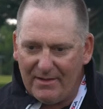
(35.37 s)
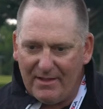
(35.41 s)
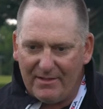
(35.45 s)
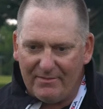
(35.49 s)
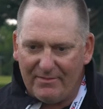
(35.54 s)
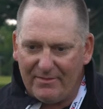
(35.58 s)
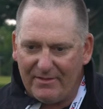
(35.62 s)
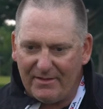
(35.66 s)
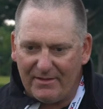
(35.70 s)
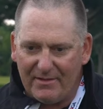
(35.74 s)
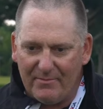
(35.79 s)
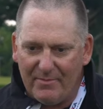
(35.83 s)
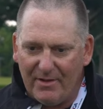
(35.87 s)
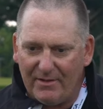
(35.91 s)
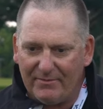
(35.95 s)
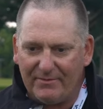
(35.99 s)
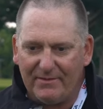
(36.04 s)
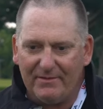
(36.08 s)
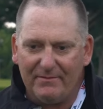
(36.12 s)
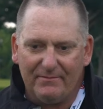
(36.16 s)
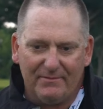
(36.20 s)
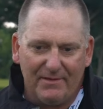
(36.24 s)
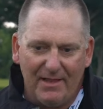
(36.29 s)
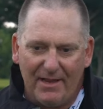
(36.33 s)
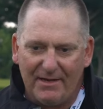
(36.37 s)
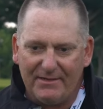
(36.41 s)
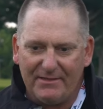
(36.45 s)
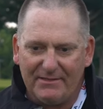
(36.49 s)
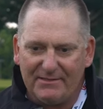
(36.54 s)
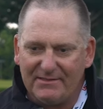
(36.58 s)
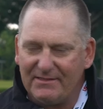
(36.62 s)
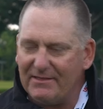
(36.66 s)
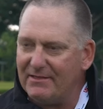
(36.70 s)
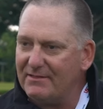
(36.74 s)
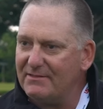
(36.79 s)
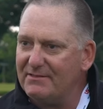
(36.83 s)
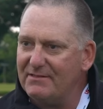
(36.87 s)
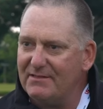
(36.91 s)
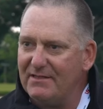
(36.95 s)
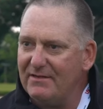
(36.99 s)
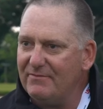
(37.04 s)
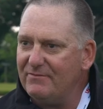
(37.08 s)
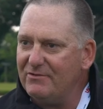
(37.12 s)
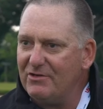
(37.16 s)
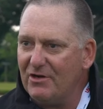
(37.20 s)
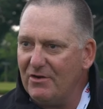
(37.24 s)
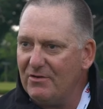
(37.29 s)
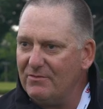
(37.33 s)
I, I, think about the 96
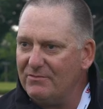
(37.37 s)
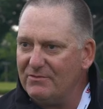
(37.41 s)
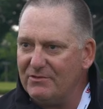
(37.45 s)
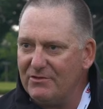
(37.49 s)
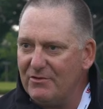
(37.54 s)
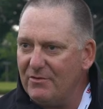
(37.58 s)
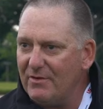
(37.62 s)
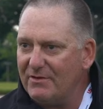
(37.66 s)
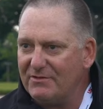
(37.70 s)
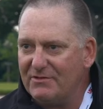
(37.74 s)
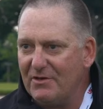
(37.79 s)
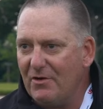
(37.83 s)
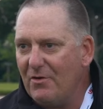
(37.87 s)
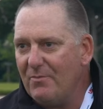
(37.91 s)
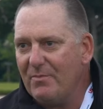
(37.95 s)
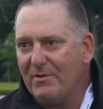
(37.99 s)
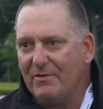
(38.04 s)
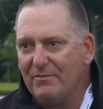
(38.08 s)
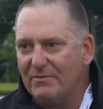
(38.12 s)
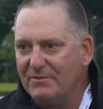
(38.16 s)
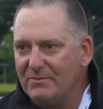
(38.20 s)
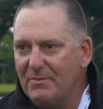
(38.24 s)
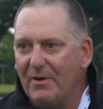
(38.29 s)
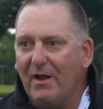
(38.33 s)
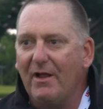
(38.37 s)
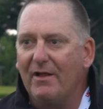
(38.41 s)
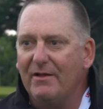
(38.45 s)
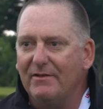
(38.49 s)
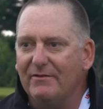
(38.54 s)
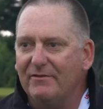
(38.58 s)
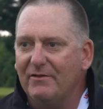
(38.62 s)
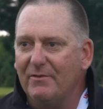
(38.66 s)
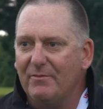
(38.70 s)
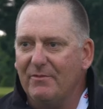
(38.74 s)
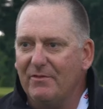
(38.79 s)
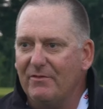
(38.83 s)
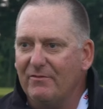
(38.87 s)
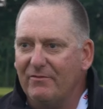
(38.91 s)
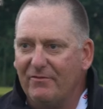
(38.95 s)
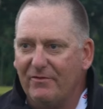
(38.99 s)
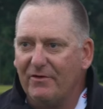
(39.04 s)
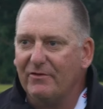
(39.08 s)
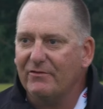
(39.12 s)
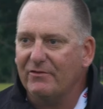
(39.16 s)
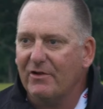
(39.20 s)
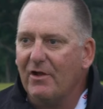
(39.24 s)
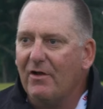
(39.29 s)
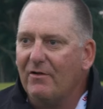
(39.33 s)
Steve Jones US Open was probably some of the
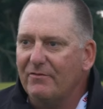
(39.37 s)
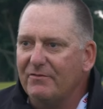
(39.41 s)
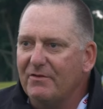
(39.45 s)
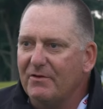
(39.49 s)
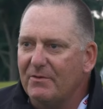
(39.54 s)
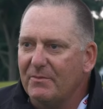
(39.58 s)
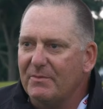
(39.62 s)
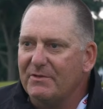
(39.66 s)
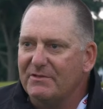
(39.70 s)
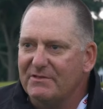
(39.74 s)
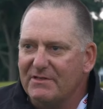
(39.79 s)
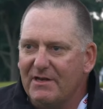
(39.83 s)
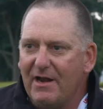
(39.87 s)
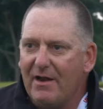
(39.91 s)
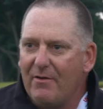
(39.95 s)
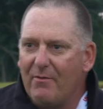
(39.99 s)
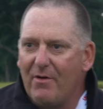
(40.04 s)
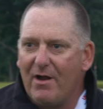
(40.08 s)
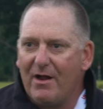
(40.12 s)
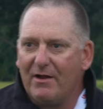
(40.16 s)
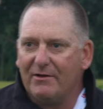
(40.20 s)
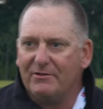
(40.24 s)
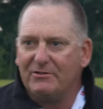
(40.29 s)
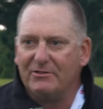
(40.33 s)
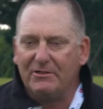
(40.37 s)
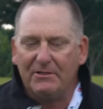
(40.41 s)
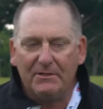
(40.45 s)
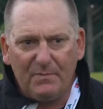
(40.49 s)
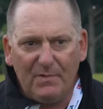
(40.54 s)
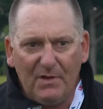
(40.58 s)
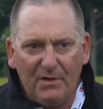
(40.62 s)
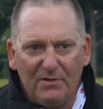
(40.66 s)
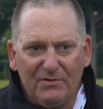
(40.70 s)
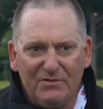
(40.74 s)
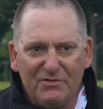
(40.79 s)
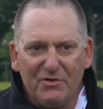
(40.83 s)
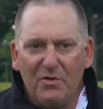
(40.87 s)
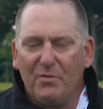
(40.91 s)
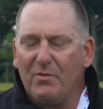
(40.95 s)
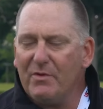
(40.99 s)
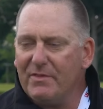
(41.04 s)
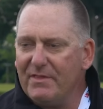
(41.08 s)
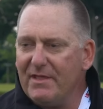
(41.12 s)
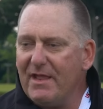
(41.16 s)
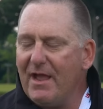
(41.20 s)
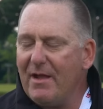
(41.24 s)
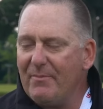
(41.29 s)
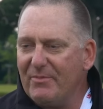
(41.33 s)
first golf tournaments that I watched. So
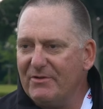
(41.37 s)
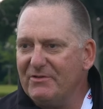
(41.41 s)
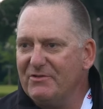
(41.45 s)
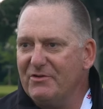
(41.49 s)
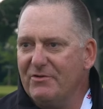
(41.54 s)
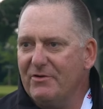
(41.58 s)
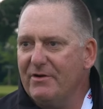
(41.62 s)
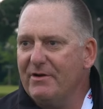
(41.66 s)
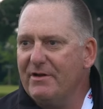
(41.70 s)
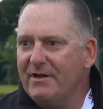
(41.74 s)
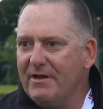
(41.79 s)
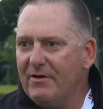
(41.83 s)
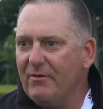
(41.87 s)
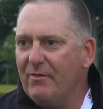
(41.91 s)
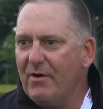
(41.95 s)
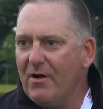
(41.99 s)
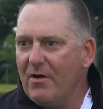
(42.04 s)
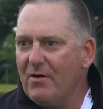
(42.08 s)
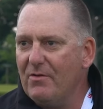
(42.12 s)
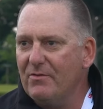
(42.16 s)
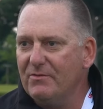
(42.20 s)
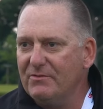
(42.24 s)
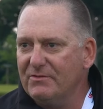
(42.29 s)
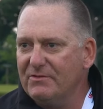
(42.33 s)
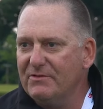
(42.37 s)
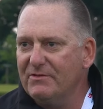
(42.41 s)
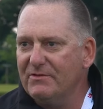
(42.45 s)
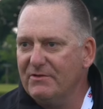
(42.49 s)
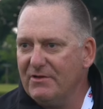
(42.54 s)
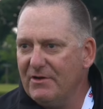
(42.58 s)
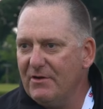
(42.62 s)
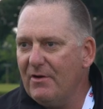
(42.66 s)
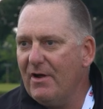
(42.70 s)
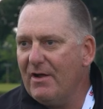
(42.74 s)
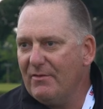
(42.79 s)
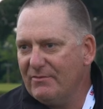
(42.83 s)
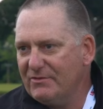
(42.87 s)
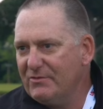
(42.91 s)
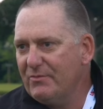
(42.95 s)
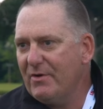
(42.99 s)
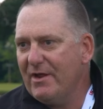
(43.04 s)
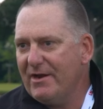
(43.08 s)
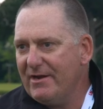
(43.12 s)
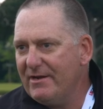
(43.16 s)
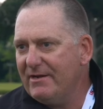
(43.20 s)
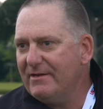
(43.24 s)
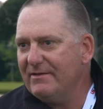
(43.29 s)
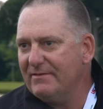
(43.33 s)
when the opportunity arose, you know, I was
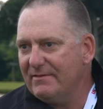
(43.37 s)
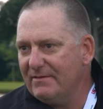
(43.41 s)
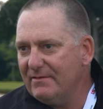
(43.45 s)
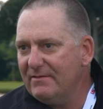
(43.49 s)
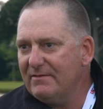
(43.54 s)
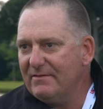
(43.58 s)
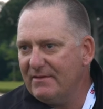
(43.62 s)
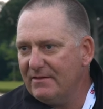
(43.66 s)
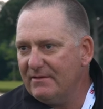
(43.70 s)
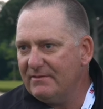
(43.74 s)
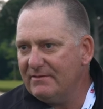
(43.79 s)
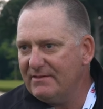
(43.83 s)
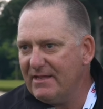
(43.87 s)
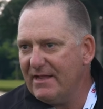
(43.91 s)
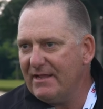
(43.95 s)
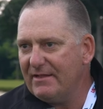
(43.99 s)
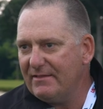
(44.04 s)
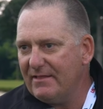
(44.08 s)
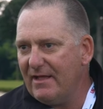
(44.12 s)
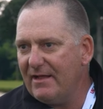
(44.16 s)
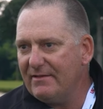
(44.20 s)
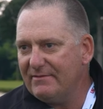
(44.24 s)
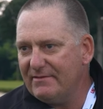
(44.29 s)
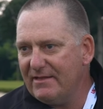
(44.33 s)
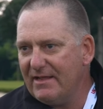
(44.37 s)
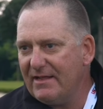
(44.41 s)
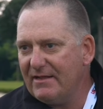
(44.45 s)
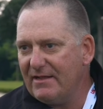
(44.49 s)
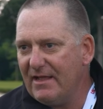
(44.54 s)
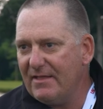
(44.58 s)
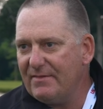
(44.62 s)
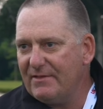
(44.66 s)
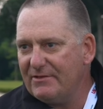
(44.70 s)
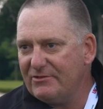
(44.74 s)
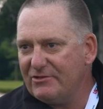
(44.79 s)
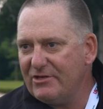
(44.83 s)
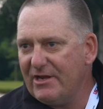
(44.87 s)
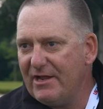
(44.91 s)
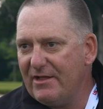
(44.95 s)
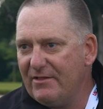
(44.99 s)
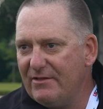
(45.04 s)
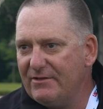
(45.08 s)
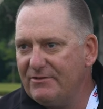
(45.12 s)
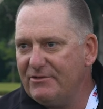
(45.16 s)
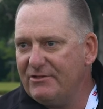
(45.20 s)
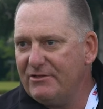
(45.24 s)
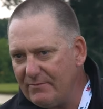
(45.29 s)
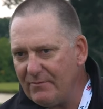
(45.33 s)
ready to, to take that, take on the
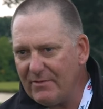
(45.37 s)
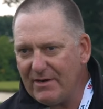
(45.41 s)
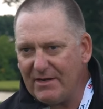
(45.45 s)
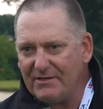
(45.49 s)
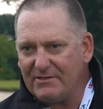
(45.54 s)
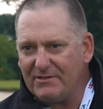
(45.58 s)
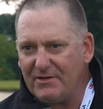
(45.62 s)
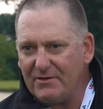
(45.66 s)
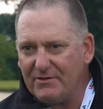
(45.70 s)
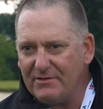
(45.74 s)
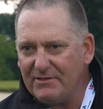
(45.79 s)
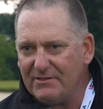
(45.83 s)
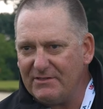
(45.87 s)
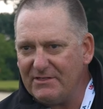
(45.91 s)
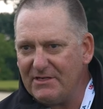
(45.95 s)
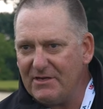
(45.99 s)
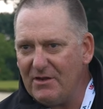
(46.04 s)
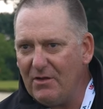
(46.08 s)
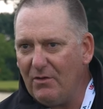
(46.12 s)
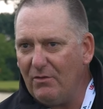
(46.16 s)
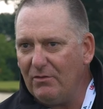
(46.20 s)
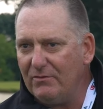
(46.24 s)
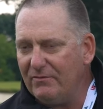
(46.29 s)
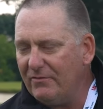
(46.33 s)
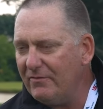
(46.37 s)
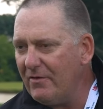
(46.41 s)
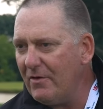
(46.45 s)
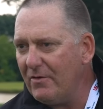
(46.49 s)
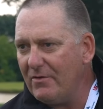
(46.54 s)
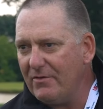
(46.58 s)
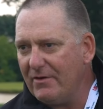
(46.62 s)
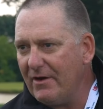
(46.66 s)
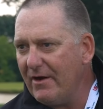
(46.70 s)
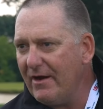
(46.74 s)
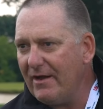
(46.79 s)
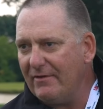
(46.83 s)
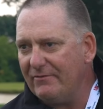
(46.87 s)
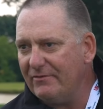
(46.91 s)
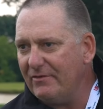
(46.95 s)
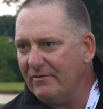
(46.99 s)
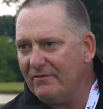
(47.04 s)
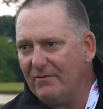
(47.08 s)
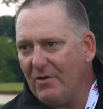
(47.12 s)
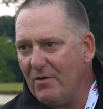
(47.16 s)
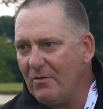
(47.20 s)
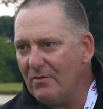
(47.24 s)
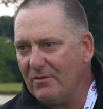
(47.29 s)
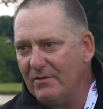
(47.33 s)
challenge. When I started to see old photographs
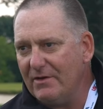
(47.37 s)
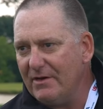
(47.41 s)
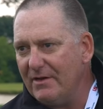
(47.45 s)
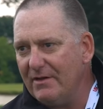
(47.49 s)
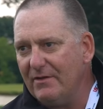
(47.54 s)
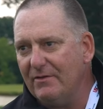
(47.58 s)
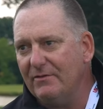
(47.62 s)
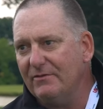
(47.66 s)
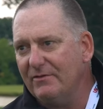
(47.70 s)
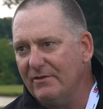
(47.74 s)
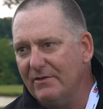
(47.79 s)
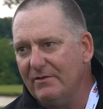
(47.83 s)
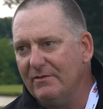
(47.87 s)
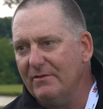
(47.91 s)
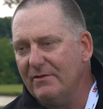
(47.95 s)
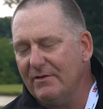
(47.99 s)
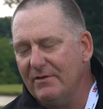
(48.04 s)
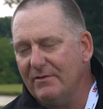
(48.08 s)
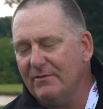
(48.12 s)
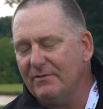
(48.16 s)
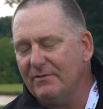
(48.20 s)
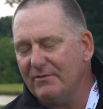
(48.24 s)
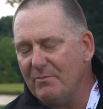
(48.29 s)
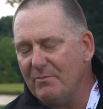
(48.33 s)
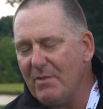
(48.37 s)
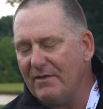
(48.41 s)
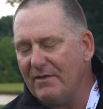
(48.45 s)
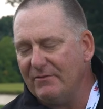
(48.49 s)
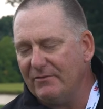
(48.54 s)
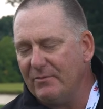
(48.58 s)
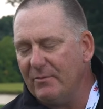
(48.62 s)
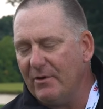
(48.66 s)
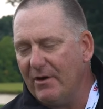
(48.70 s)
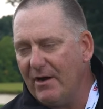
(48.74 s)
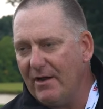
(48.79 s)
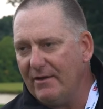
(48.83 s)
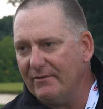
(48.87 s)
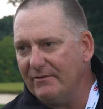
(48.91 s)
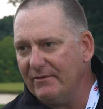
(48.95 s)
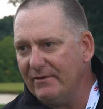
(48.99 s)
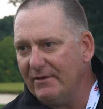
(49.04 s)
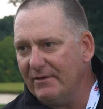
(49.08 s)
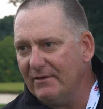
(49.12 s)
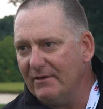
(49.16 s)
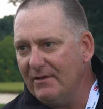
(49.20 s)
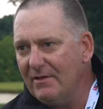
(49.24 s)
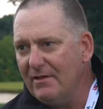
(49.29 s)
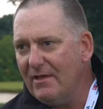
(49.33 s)
of Oakland Hills, it, it was
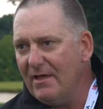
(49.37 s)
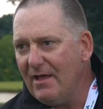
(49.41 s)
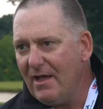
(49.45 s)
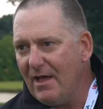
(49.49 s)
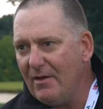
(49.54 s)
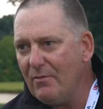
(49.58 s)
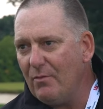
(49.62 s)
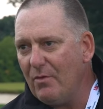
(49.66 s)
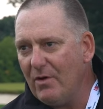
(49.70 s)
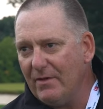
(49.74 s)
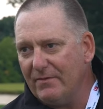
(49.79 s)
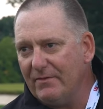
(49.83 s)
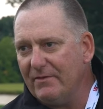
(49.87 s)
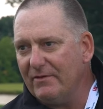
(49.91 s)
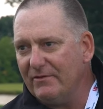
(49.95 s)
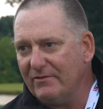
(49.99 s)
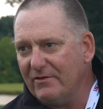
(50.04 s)
mesmerizing on what